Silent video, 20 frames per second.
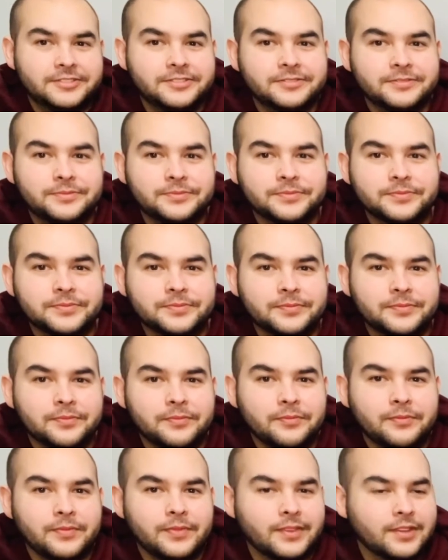
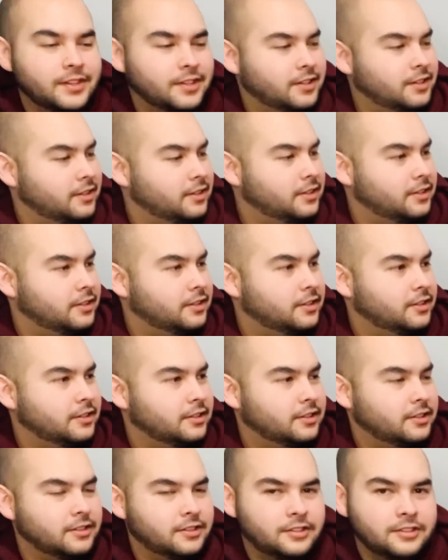
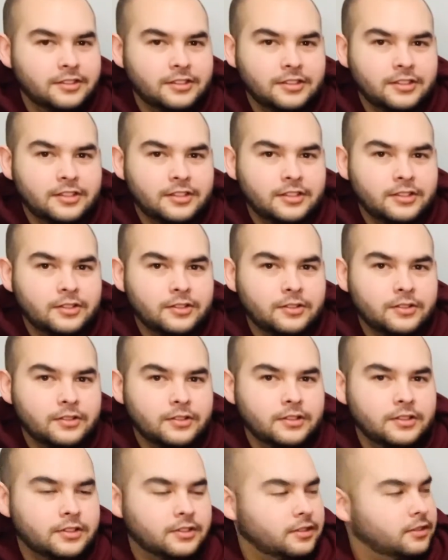
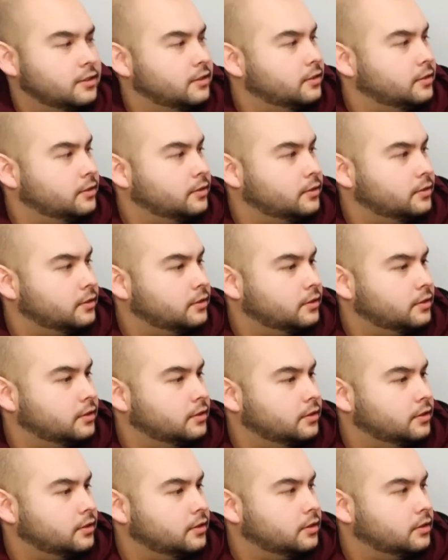
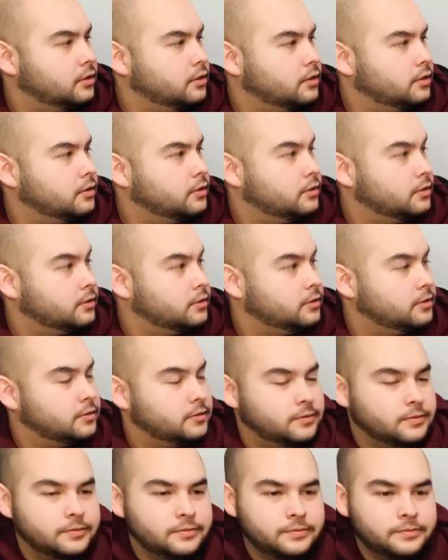
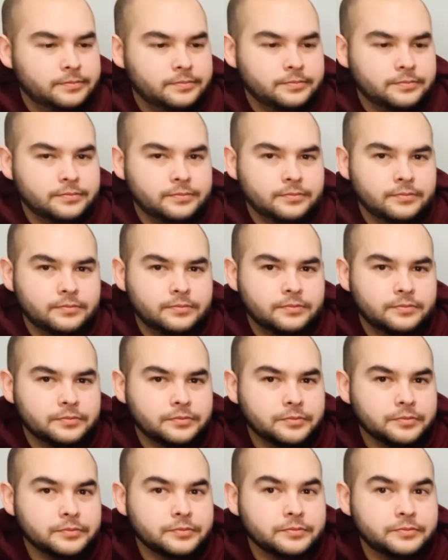
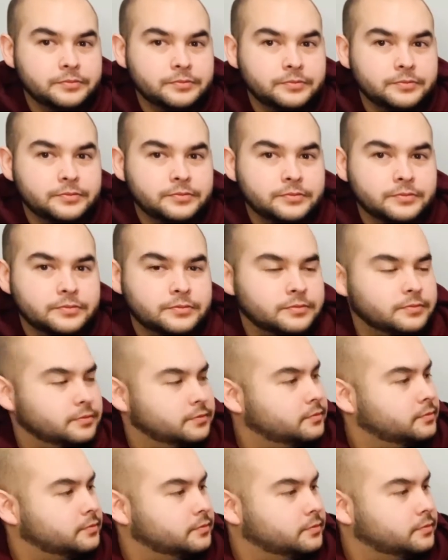
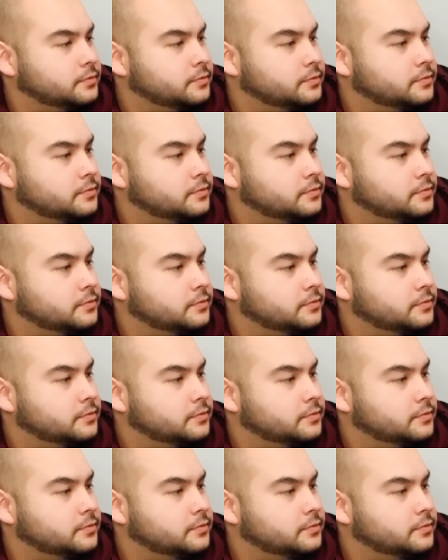(not speaking)